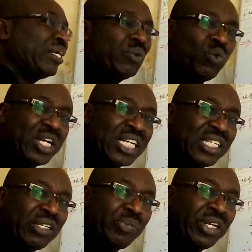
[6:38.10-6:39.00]
What does
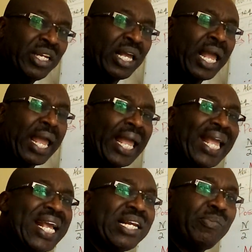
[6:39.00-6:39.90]
it mean?
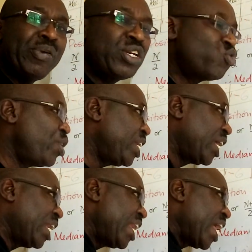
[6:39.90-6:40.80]
In between
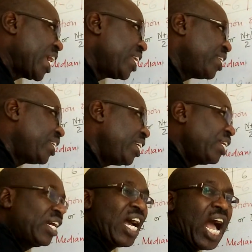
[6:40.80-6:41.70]
19
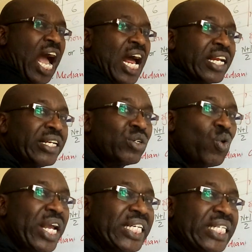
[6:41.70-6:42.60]
and
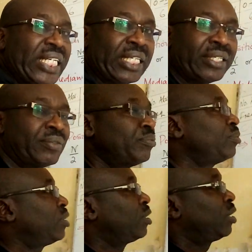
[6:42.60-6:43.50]
20.
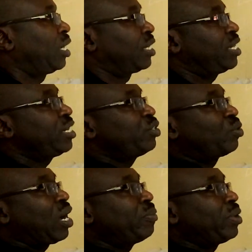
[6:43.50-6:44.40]
And then you
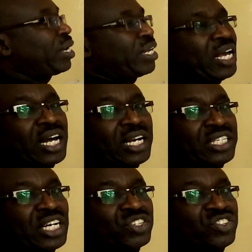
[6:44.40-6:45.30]
come here and
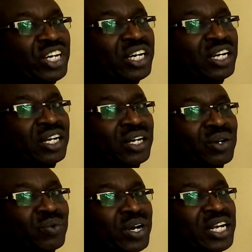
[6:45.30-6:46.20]
just check.
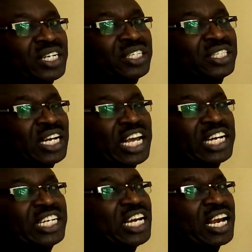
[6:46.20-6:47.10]
Where is
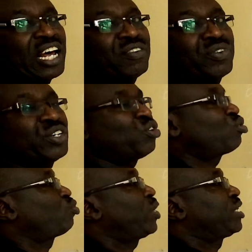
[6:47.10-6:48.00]
19 and halfway or
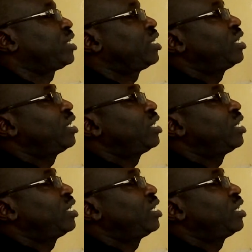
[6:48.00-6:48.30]
20?